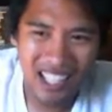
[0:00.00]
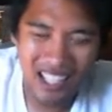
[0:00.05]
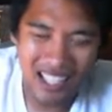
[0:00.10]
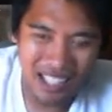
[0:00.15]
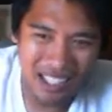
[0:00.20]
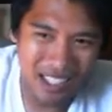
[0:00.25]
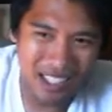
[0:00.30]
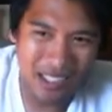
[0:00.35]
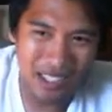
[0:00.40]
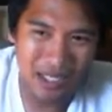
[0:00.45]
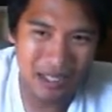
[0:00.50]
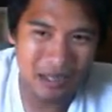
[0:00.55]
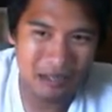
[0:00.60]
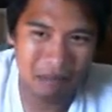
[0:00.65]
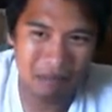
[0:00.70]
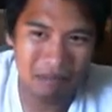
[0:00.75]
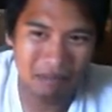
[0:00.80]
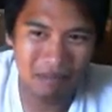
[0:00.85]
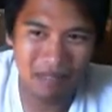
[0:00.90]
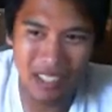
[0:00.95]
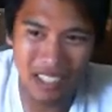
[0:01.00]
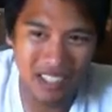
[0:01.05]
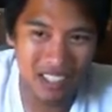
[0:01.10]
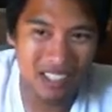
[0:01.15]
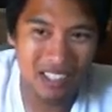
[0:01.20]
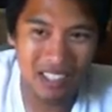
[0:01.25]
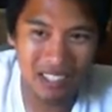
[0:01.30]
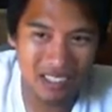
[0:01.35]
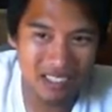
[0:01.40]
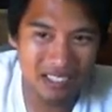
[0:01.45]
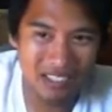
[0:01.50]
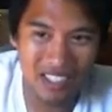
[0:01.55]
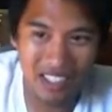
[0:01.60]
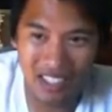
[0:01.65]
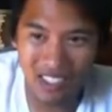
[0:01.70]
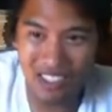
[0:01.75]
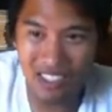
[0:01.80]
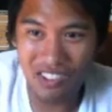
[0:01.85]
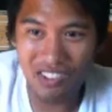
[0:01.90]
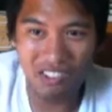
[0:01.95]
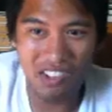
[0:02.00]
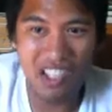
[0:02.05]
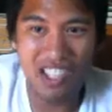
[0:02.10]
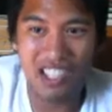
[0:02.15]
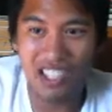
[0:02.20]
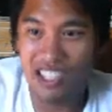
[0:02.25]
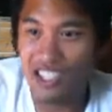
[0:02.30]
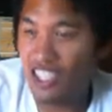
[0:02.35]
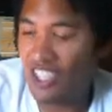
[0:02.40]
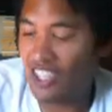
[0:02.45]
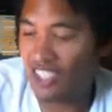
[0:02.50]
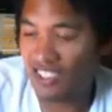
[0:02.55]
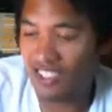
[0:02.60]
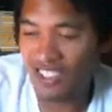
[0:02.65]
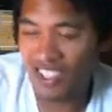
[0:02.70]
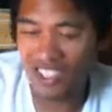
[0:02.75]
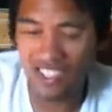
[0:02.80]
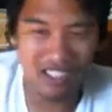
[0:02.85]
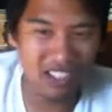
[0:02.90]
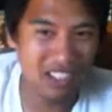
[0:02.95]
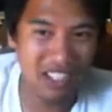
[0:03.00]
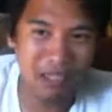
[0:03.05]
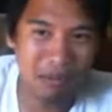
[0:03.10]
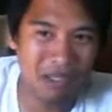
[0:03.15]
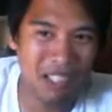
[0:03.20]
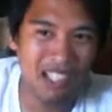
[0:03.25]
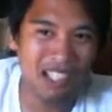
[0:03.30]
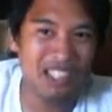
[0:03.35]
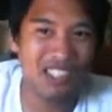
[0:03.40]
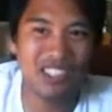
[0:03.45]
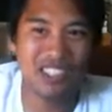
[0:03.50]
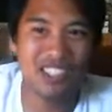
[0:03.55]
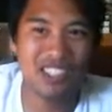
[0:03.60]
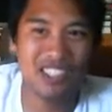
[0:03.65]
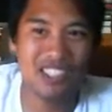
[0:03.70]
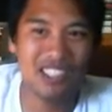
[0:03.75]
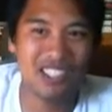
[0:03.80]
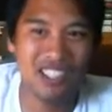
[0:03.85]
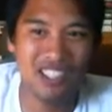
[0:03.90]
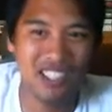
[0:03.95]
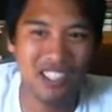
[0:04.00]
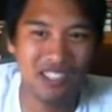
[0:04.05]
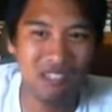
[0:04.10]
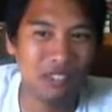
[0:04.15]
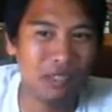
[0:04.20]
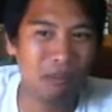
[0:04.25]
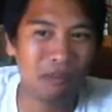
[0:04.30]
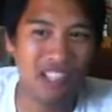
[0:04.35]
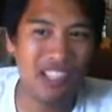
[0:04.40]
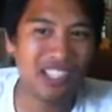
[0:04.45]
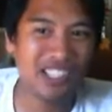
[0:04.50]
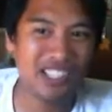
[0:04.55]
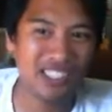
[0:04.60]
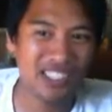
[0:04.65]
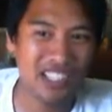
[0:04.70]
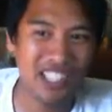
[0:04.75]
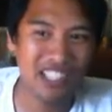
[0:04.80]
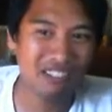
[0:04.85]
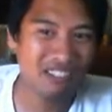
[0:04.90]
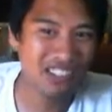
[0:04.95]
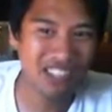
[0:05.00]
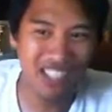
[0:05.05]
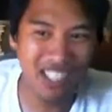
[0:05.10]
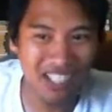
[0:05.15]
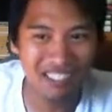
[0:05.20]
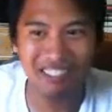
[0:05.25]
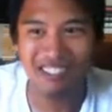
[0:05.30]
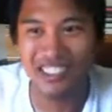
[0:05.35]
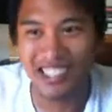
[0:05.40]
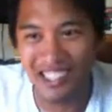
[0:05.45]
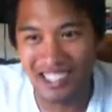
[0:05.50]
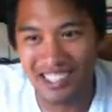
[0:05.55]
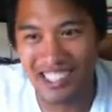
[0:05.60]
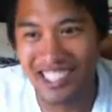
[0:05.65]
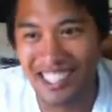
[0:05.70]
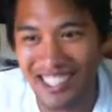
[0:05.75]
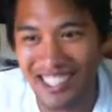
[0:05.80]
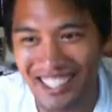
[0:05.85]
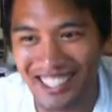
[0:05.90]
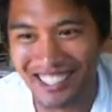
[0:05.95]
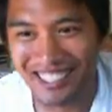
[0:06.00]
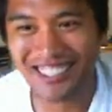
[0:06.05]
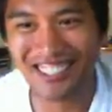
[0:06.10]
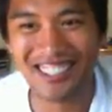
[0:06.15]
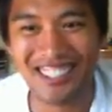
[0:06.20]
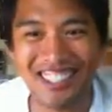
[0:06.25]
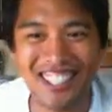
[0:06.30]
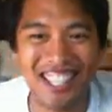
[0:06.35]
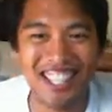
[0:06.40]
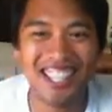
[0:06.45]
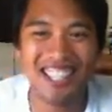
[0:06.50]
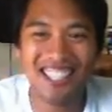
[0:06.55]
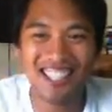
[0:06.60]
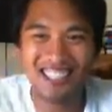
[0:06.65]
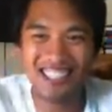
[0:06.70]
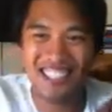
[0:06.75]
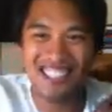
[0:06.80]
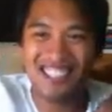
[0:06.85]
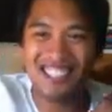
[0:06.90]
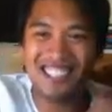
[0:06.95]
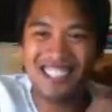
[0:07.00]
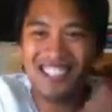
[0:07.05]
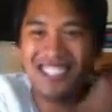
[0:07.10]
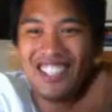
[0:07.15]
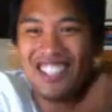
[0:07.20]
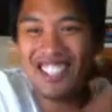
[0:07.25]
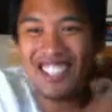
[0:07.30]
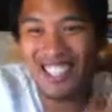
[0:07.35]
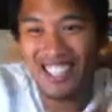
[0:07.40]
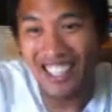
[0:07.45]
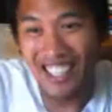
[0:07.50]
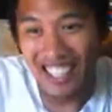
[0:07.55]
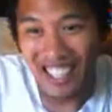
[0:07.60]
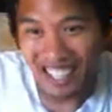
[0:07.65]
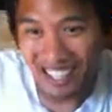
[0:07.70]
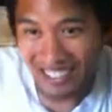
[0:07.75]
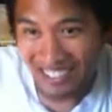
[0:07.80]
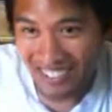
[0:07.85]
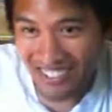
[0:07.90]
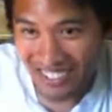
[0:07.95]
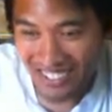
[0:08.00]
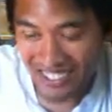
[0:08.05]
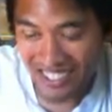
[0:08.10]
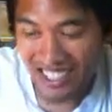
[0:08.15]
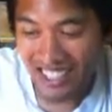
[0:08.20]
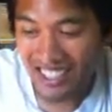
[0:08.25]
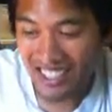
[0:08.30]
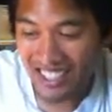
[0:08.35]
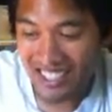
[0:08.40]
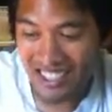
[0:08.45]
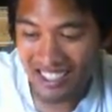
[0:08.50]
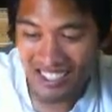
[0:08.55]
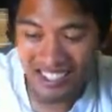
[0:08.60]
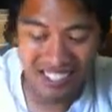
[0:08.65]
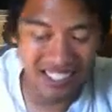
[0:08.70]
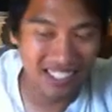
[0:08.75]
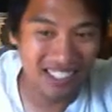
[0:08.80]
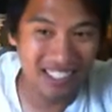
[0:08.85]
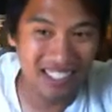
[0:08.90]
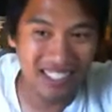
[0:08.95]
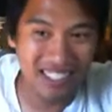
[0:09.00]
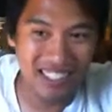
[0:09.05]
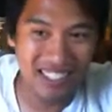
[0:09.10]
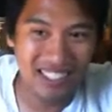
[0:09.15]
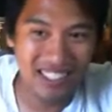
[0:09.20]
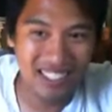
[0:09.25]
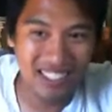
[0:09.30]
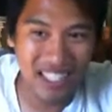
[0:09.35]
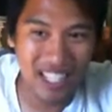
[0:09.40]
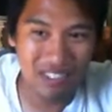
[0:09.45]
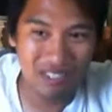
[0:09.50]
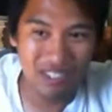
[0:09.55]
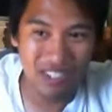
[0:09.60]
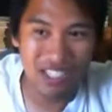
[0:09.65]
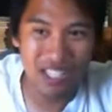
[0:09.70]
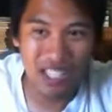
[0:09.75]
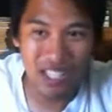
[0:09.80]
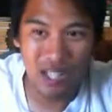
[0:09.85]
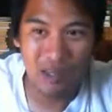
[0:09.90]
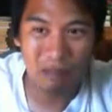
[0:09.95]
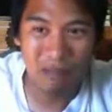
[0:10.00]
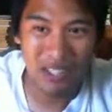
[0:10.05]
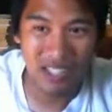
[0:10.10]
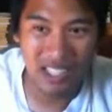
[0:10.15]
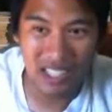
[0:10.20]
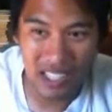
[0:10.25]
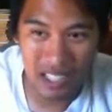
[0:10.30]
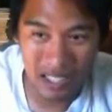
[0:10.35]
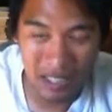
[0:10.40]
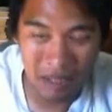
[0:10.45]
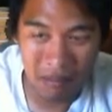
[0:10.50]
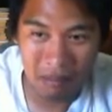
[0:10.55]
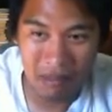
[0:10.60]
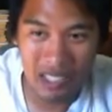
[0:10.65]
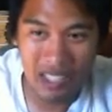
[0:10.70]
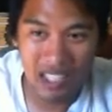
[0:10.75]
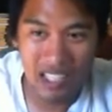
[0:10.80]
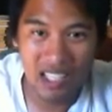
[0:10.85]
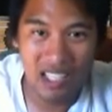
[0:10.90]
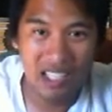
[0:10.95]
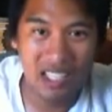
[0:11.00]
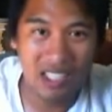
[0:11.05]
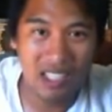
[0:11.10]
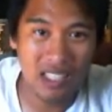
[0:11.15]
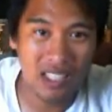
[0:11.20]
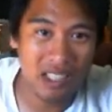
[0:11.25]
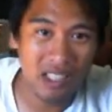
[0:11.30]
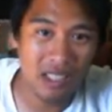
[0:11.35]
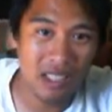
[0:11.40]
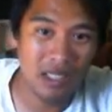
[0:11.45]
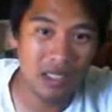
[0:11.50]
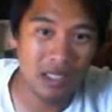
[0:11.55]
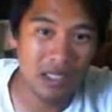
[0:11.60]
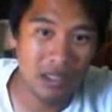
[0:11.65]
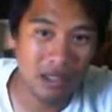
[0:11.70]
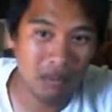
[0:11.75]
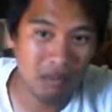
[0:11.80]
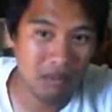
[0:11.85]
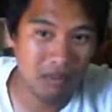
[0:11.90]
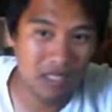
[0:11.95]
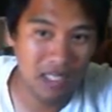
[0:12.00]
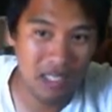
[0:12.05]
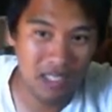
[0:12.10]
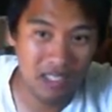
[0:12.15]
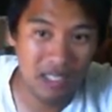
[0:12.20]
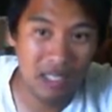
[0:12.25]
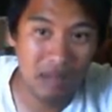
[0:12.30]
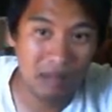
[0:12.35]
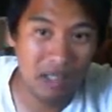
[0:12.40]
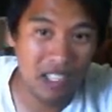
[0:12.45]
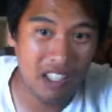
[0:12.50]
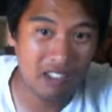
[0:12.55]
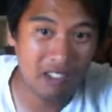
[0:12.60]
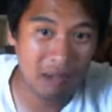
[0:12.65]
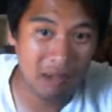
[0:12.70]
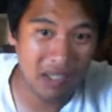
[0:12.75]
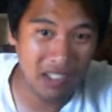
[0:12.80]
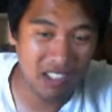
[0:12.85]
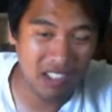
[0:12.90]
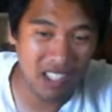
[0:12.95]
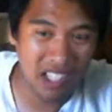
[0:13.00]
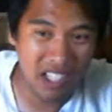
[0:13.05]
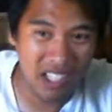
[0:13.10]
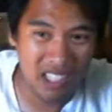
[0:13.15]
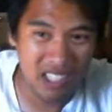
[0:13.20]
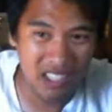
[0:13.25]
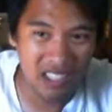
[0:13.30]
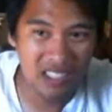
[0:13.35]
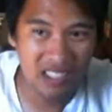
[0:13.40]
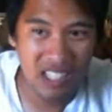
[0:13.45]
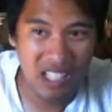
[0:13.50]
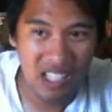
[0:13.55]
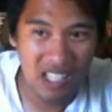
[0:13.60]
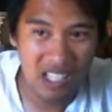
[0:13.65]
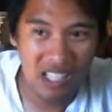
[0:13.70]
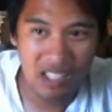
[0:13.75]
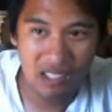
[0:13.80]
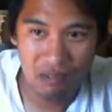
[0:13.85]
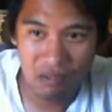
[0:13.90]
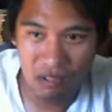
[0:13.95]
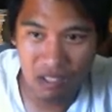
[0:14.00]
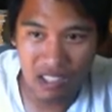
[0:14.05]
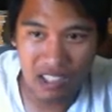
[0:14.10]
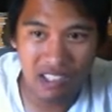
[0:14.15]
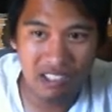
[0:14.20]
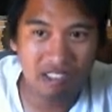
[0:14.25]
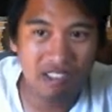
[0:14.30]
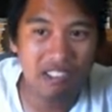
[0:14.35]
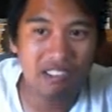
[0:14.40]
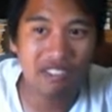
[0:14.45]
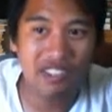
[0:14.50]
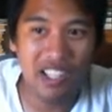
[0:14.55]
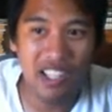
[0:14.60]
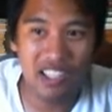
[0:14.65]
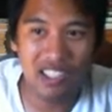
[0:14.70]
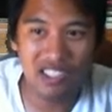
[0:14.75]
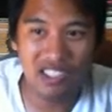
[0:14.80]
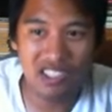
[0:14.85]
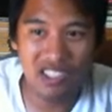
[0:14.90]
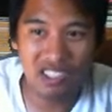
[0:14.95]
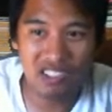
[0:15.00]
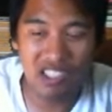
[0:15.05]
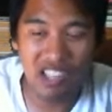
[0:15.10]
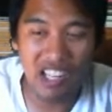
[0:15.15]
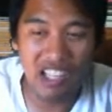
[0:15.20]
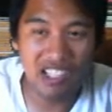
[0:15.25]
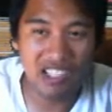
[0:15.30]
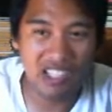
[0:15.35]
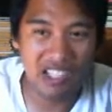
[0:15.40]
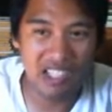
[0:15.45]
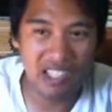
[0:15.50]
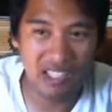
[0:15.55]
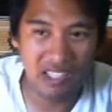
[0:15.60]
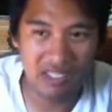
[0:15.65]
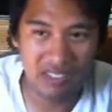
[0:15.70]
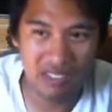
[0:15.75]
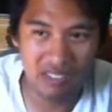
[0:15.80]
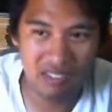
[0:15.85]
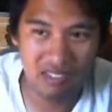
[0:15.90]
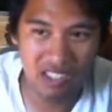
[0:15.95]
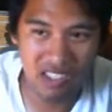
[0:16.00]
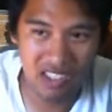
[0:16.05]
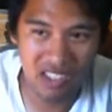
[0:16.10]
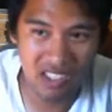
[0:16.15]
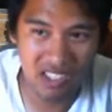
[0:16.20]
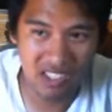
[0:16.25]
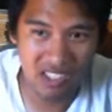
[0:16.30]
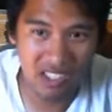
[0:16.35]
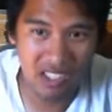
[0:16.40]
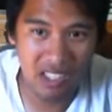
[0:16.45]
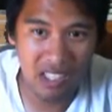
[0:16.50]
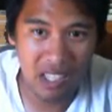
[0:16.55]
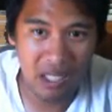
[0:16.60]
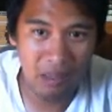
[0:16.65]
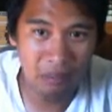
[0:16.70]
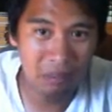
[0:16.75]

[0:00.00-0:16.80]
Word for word: Um, you know, all credit. Yeah, oh yeah, I practice. You know, we practice uh, with Ludwig. You know, so obviously, I, I you know, he's definitely helping the um, uh, the Team Alpha Male guys really refined their striking for sure.